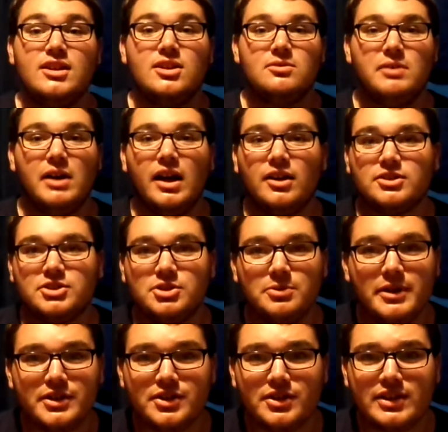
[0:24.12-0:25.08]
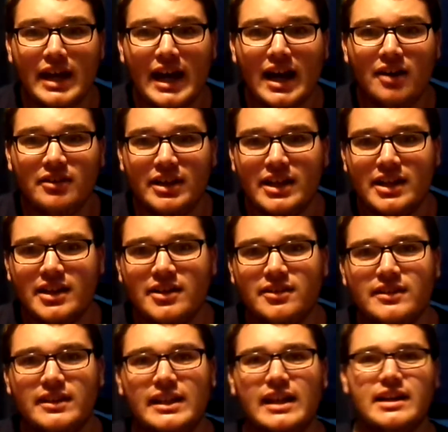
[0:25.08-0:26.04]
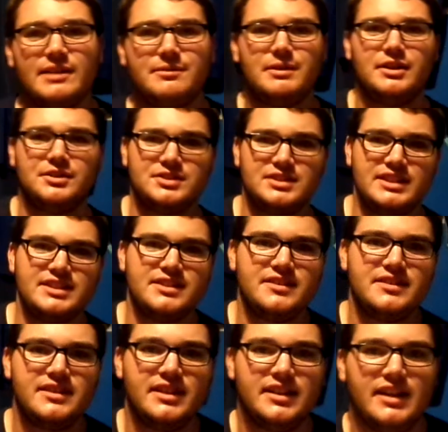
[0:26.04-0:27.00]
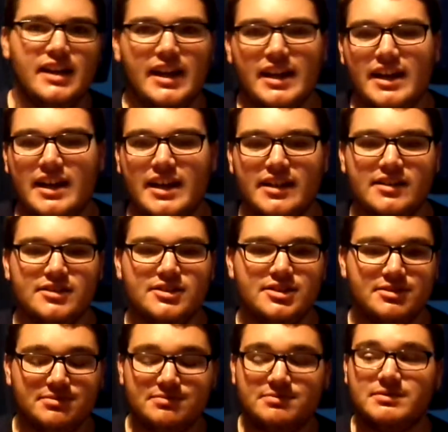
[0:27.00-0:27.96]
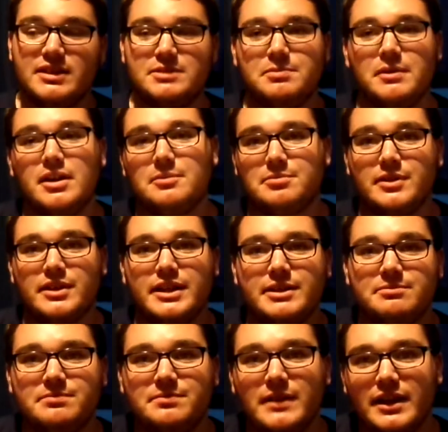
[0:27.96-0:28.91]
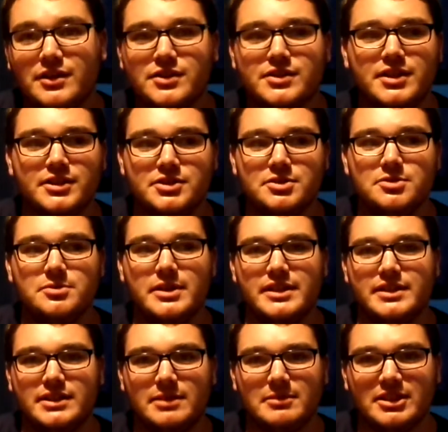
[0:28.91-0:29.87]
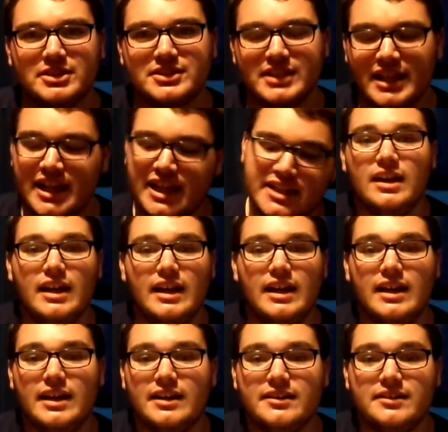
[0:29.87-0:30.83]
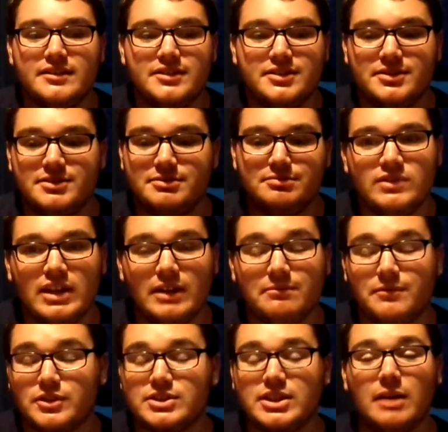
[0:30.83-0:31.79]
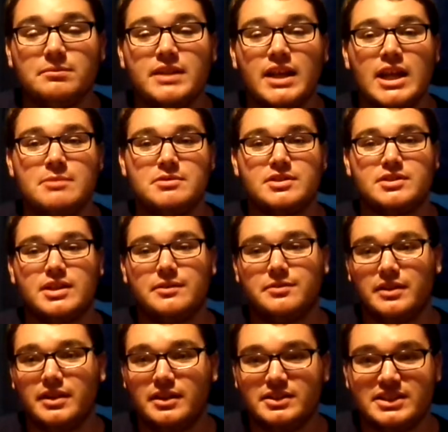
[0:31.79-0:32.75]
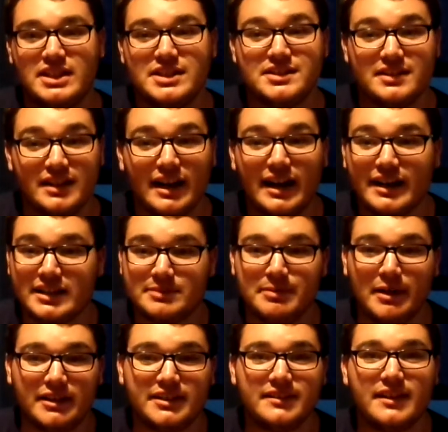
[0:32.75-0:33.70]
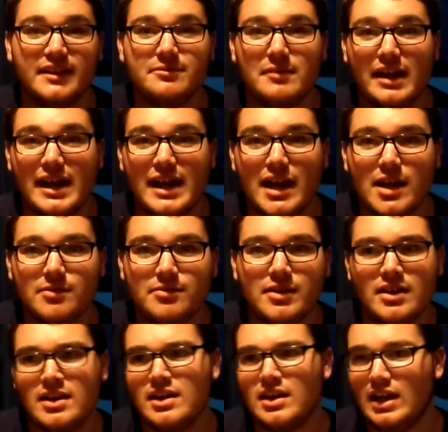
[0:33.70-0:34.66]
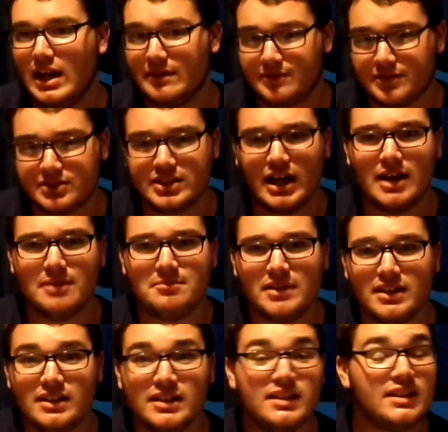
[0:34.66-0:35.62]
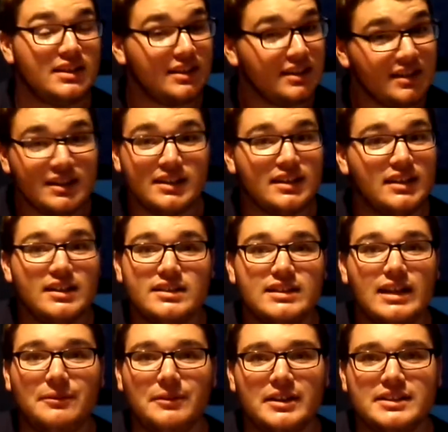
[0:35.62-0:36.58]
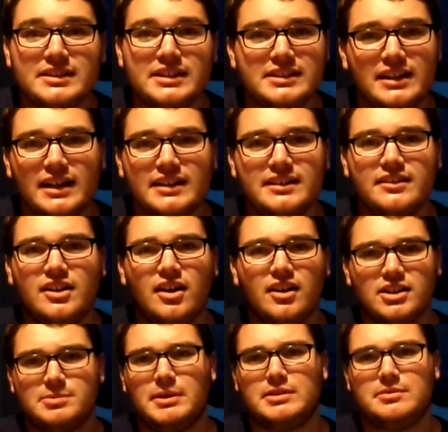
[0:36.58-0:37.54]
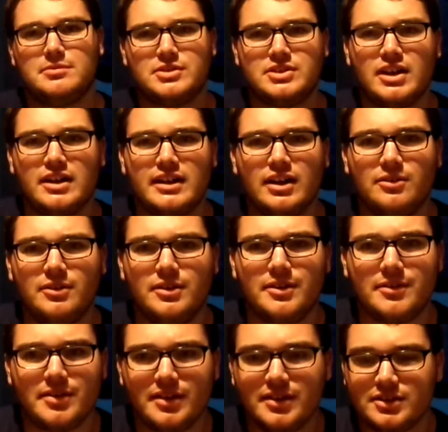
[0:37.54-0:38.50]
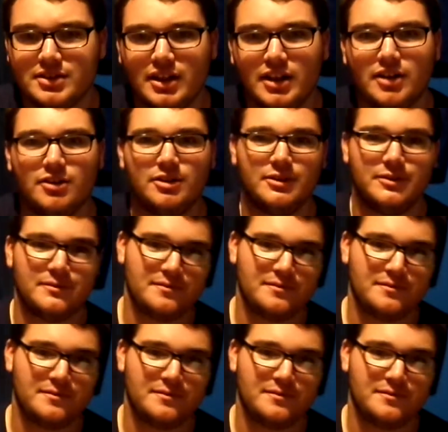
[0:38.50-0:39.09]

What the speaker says: Well, 2 weeks down here in the NFL season, and it's been a pretty interesting 2 weeks, I must say. And for some teams, it's definitely a season that I expected them to have, and for some, definitely a season I did not expect them to start out with. So,